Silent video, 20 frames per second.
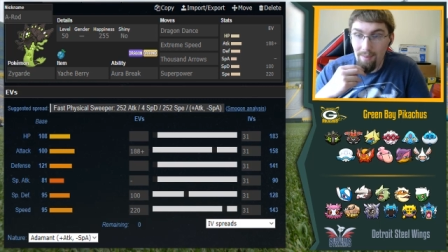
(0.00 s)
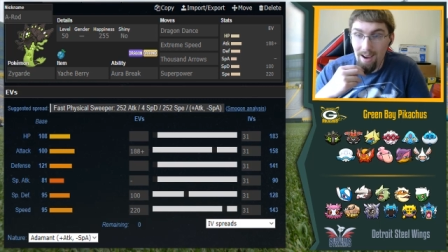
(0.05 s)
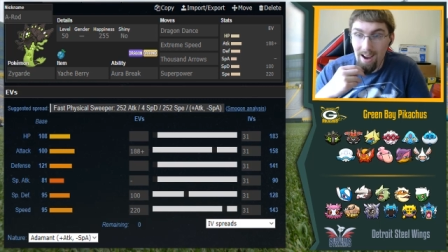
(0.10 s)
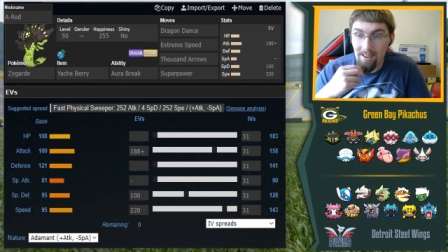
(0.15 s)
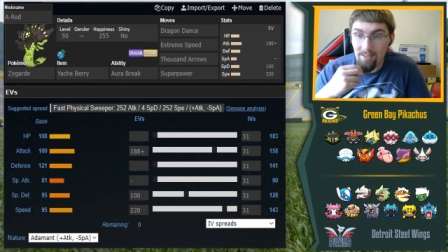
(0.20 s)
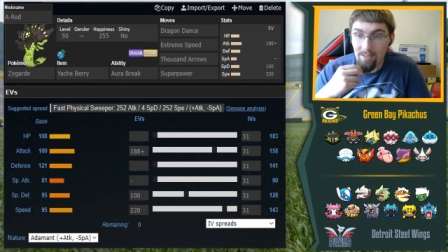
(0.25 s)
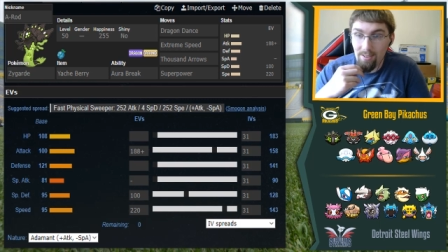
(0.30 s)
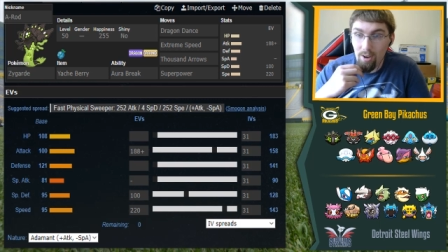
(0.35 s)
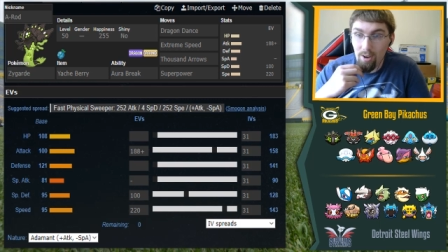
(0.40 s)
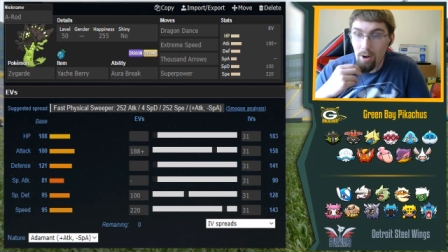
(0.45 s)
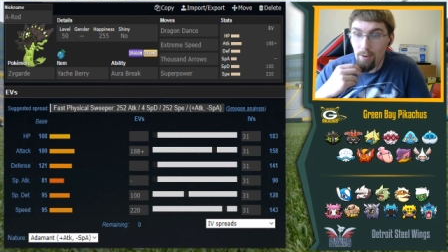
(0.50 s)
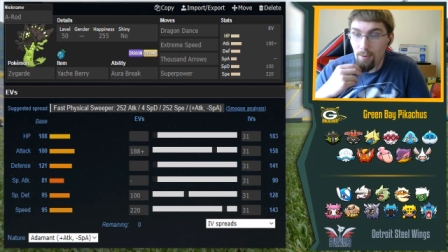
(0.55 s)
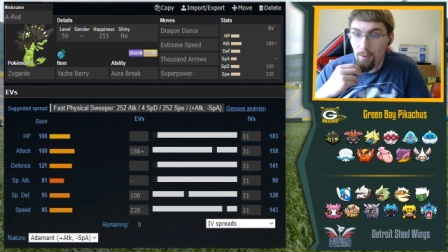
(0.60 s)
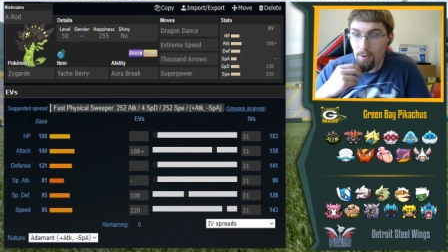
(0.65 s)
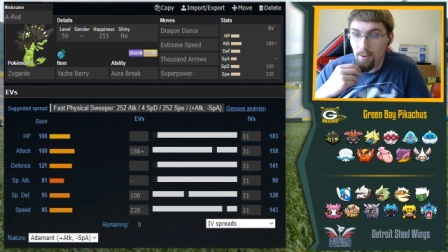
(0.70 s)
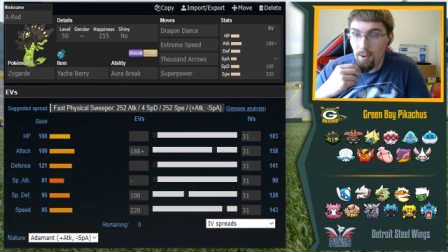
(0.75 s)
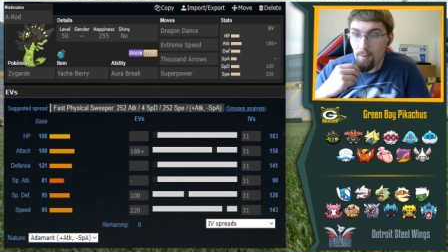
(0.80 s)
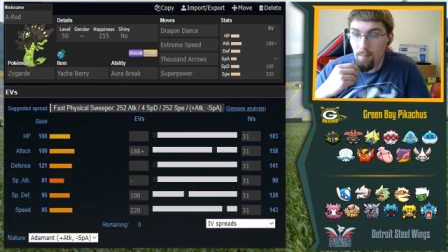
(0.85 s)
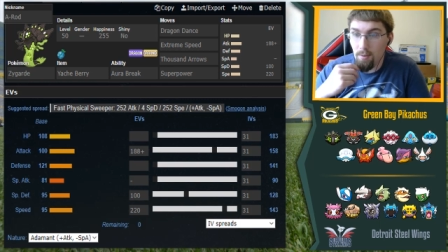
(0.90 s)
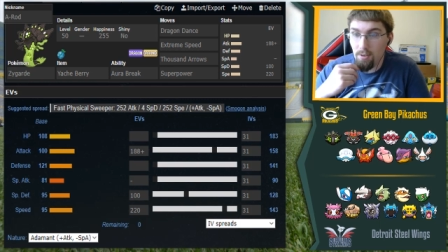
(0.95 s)
Modest Scarf
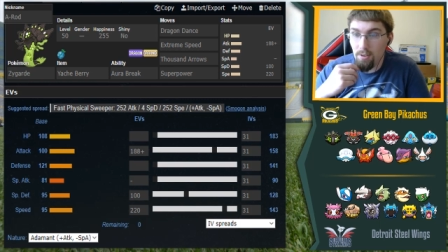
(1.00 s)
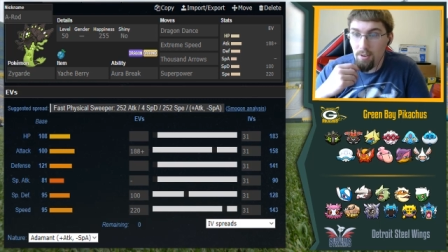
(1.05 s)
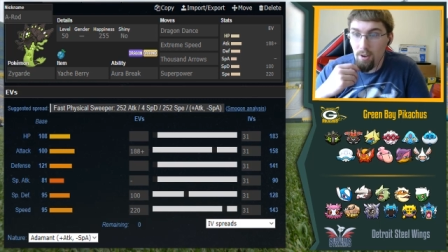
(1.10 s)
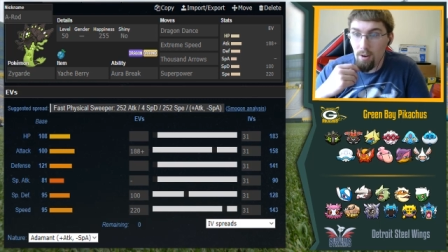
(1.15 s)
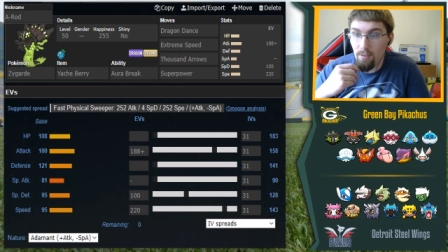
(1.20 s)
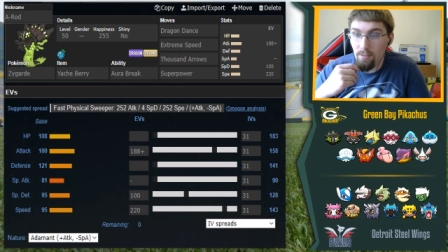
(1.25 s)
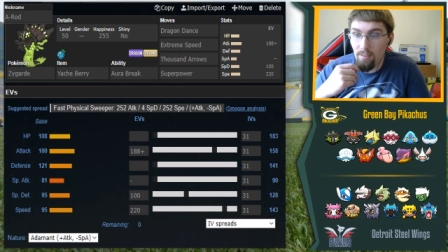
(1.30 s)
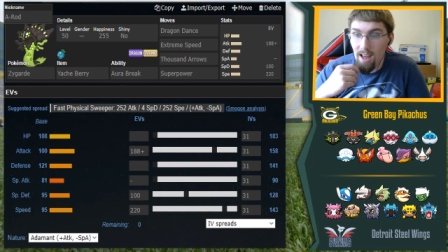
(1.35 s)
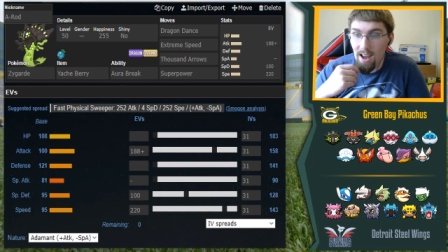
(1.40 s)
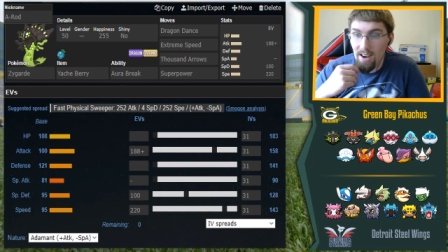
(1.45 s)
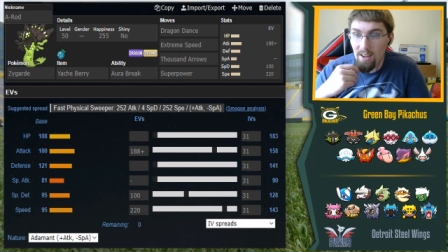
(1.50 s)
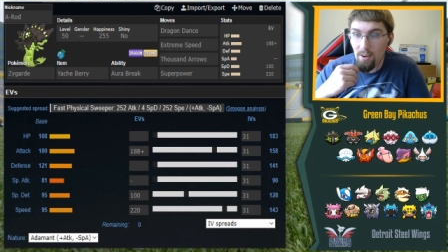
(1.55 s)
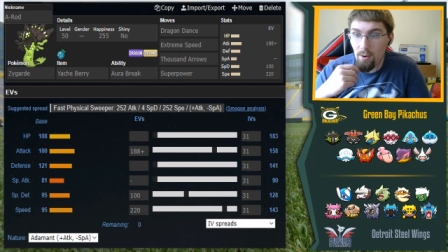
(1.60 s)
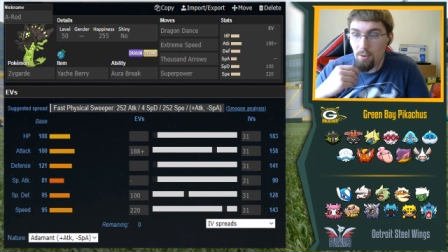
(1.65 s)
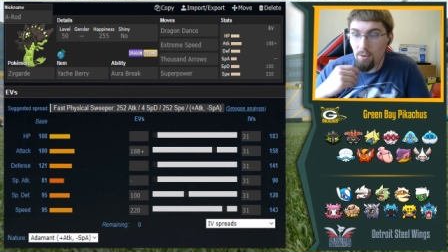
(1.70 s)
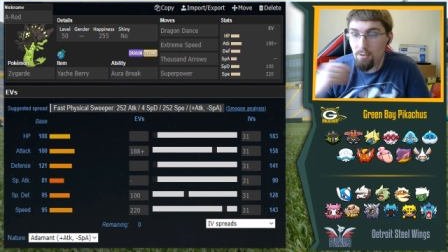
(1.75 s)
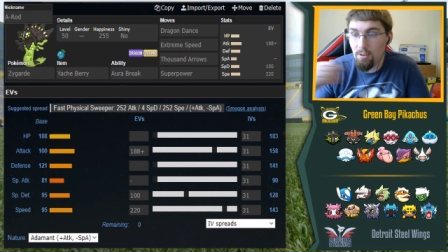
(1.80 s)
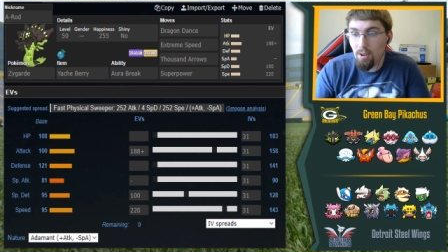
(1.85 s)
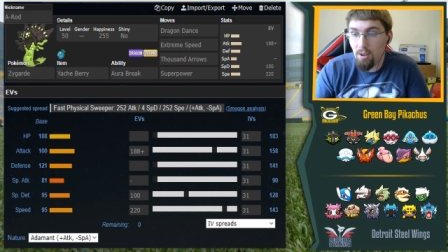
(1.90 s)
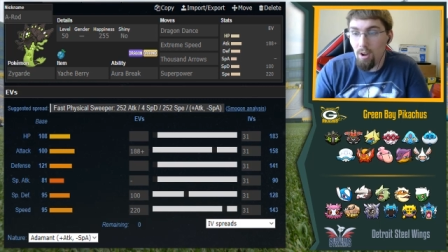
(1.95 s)
or Timid Scarf
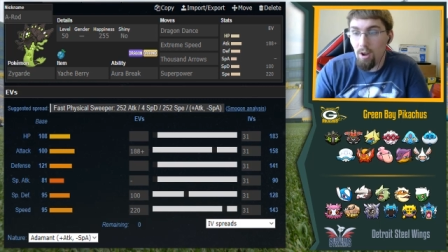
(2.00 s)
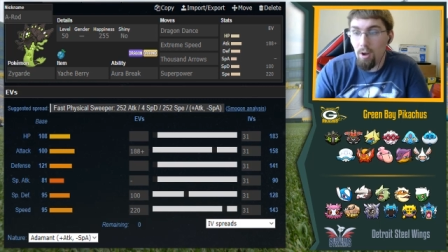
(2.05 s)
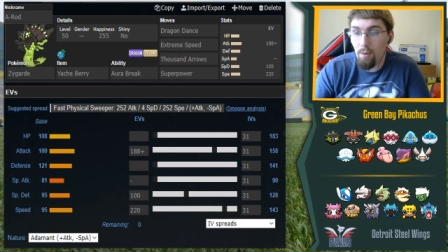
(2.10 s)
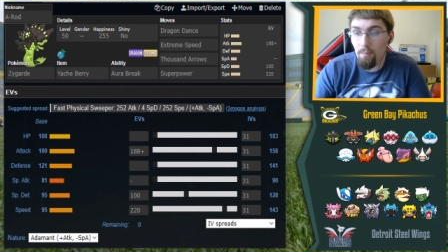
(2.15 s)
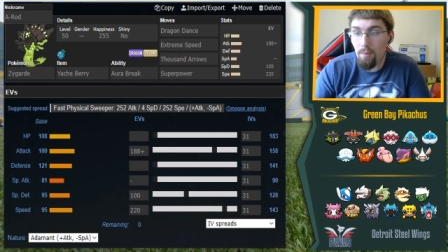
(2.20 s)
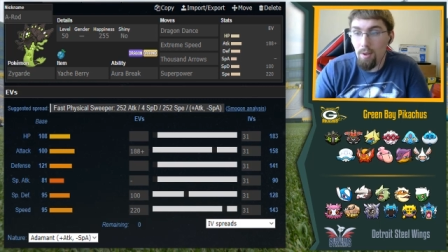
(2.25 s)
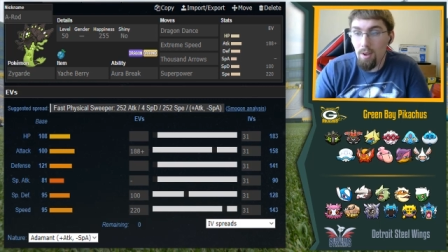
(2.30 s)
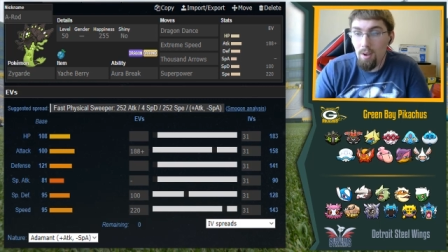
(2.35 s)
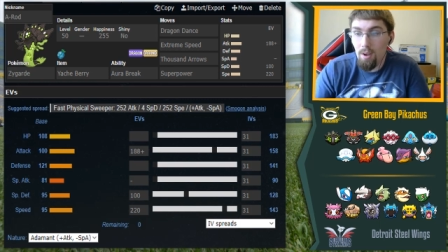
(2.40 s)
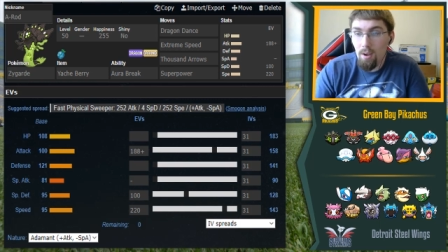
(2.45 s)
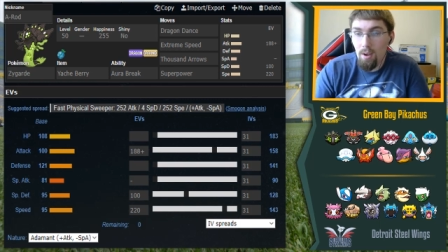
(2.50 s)
Latios to come